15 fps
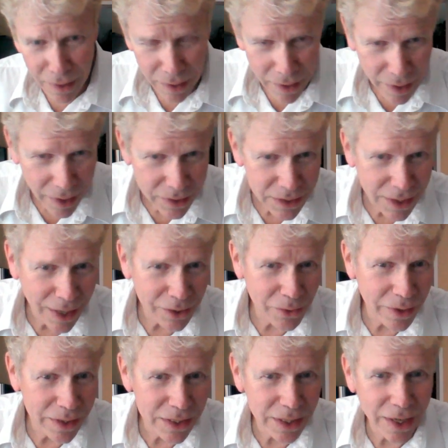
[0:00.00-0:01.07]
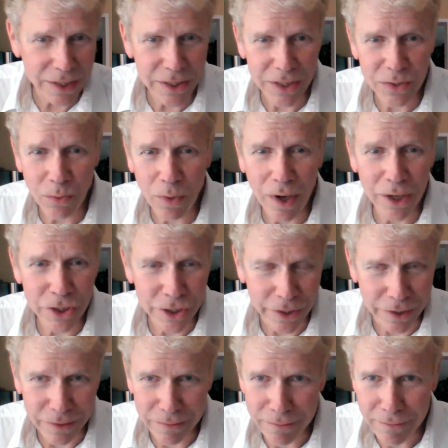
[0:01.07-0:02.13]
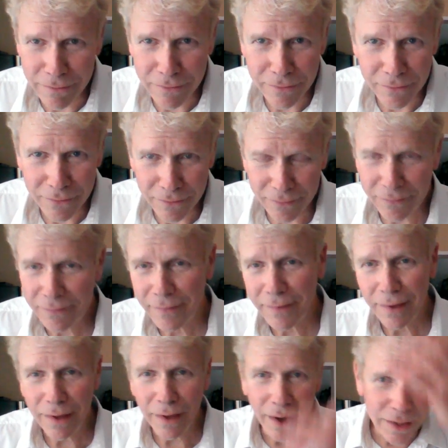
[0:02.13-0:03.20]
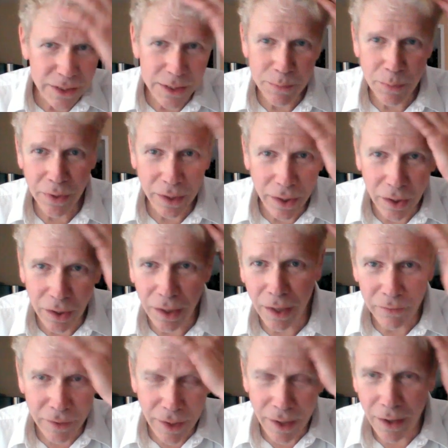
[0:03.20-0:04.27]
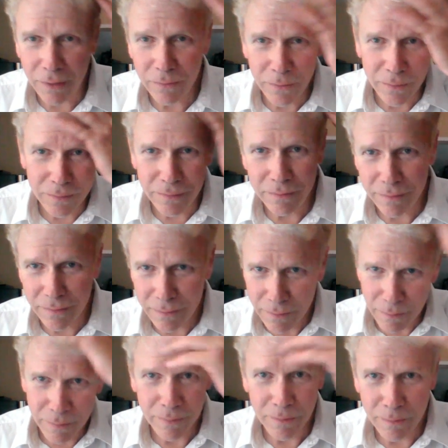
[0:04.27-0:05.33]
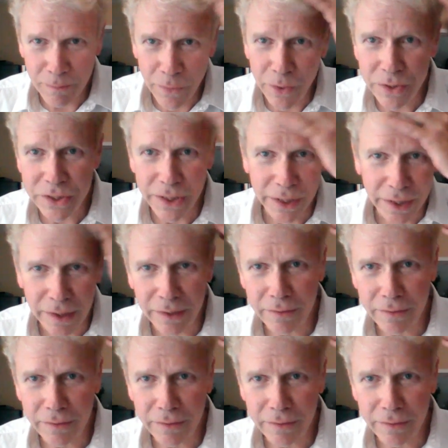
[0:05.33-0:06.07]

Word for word: It's not greasy. I just washed it. Now I just put a little of uh, mousse in it.